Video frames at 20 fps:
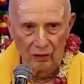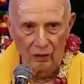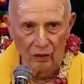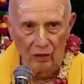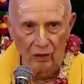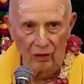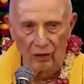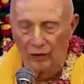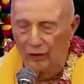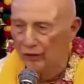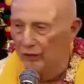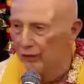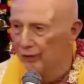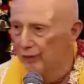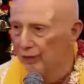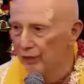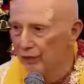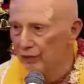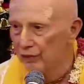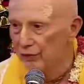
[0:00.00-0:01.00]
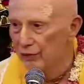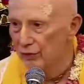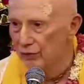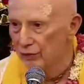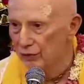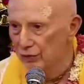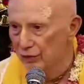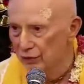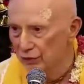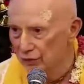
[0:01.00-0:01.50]
or the person
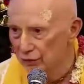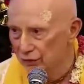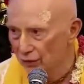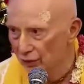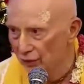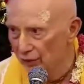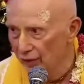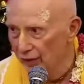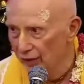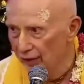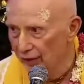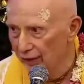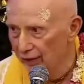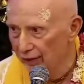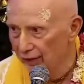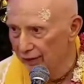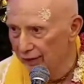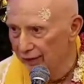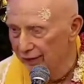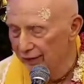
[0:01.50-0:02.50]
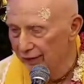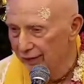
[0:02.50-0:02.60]
who is controlling it,